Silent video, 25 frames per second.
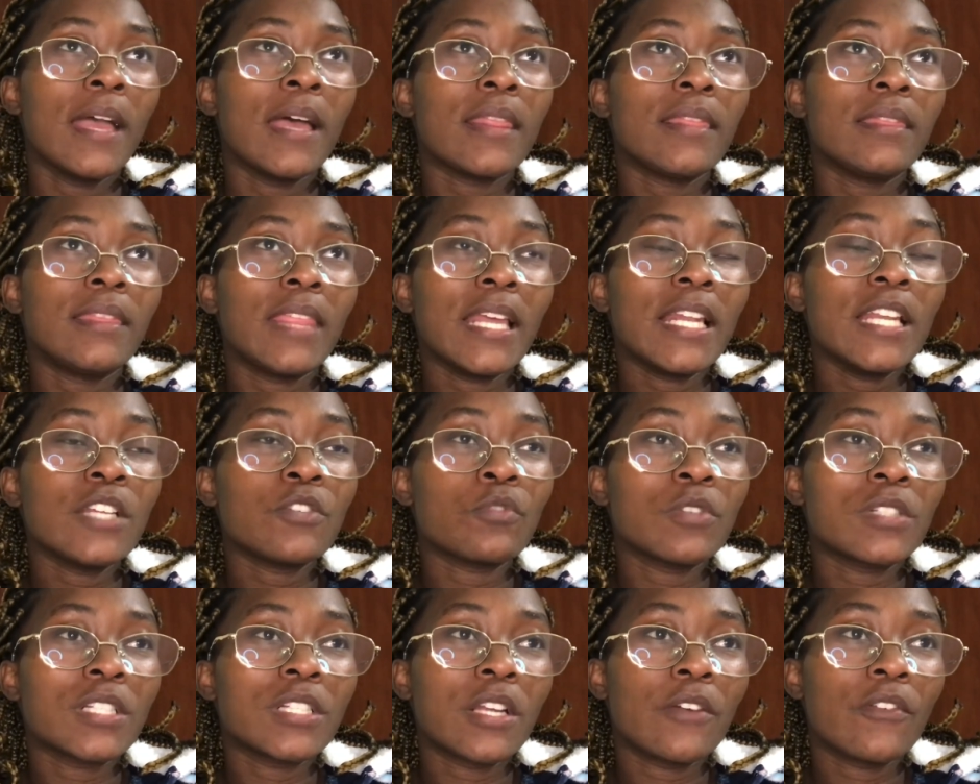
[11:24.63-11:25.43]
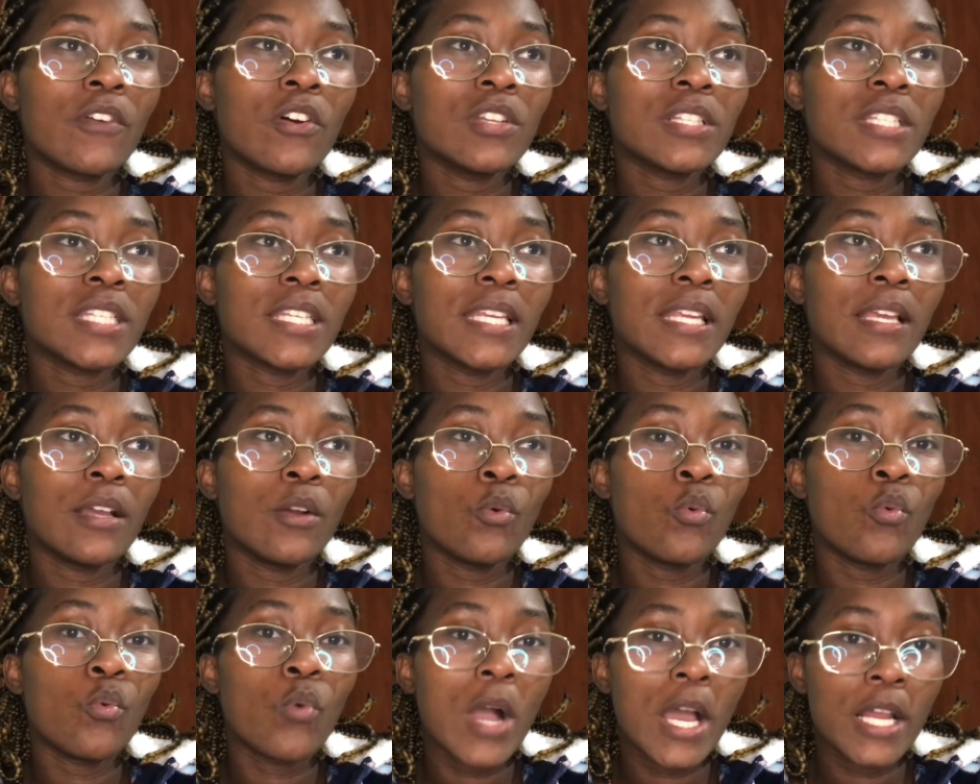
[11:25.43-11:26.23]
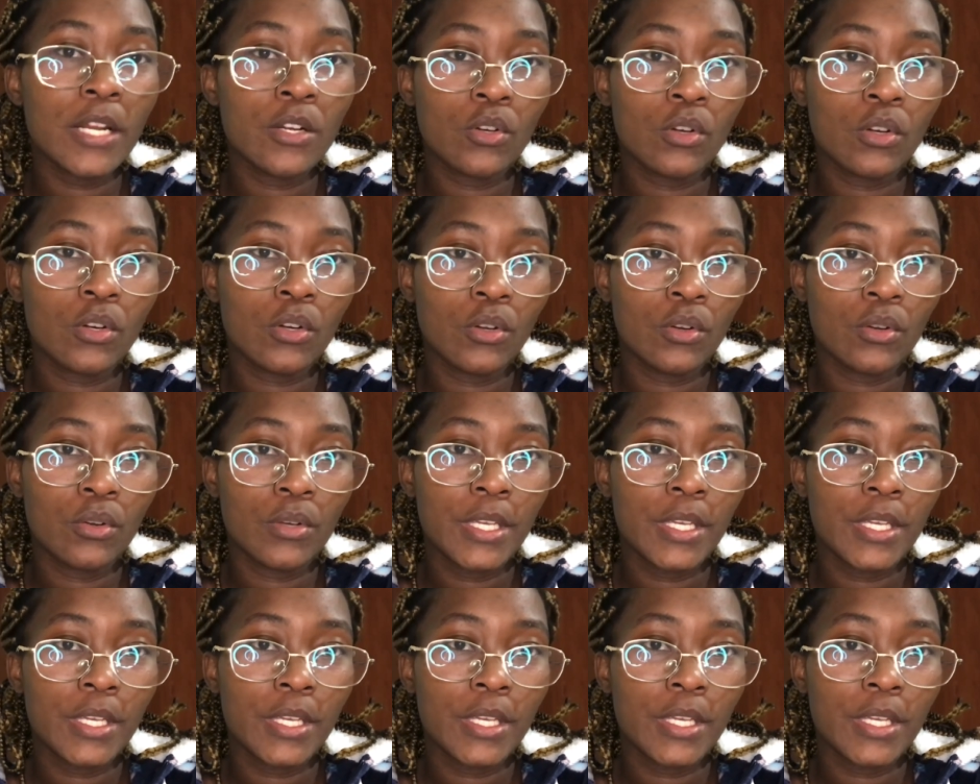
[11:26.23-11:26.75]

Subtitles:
Then it was around 1 o'clock.